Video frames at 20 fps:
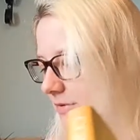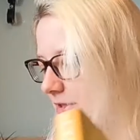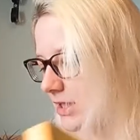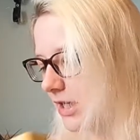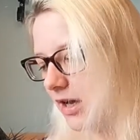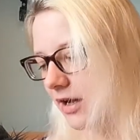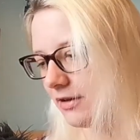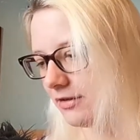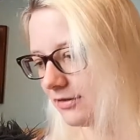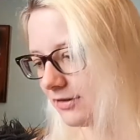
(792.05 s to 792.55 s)

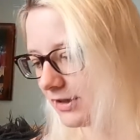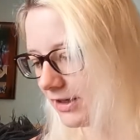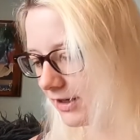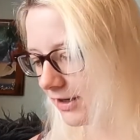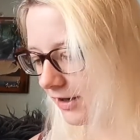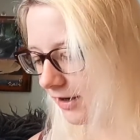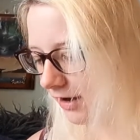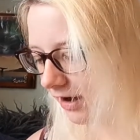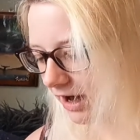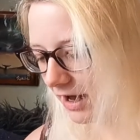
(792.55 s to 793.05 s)
so
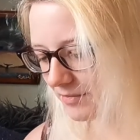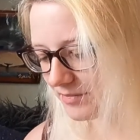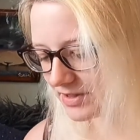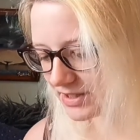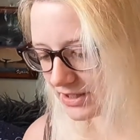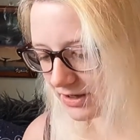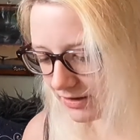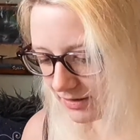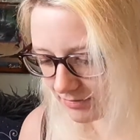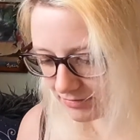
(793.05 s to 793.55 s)

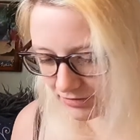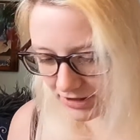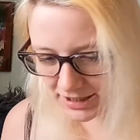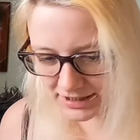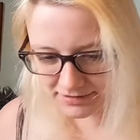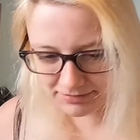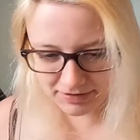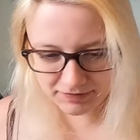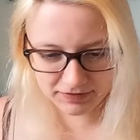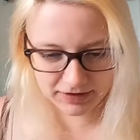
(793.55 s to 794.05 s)

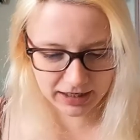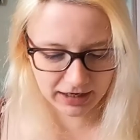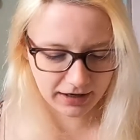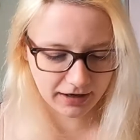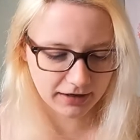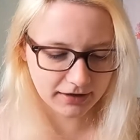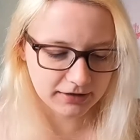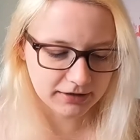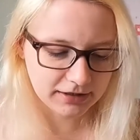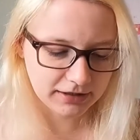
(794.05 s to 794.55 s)
impressed with
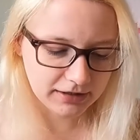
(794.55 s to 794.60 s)
that.